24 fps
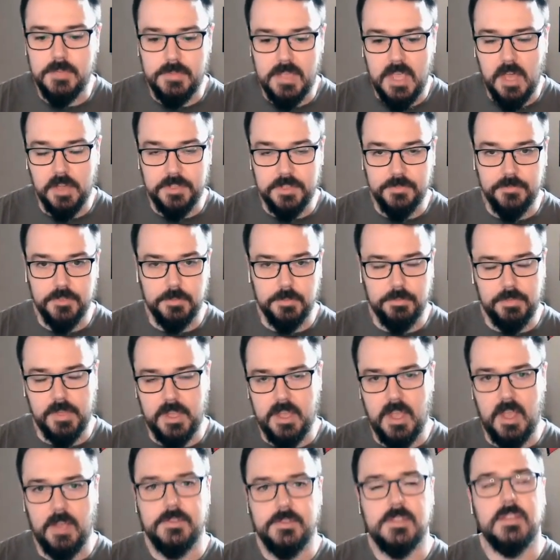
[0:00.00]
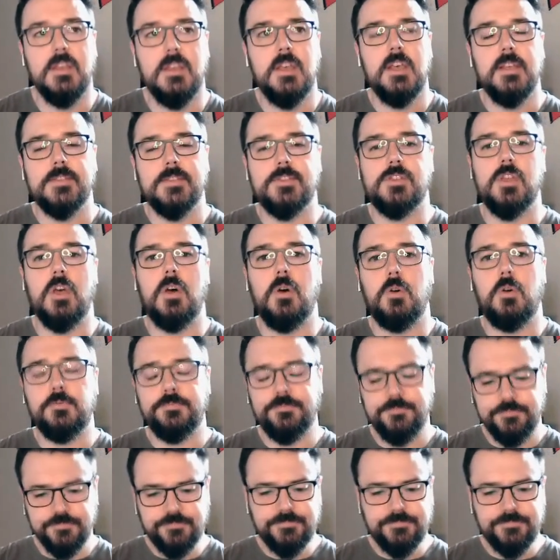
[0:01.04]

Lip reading: can be healthy for the playoffs. So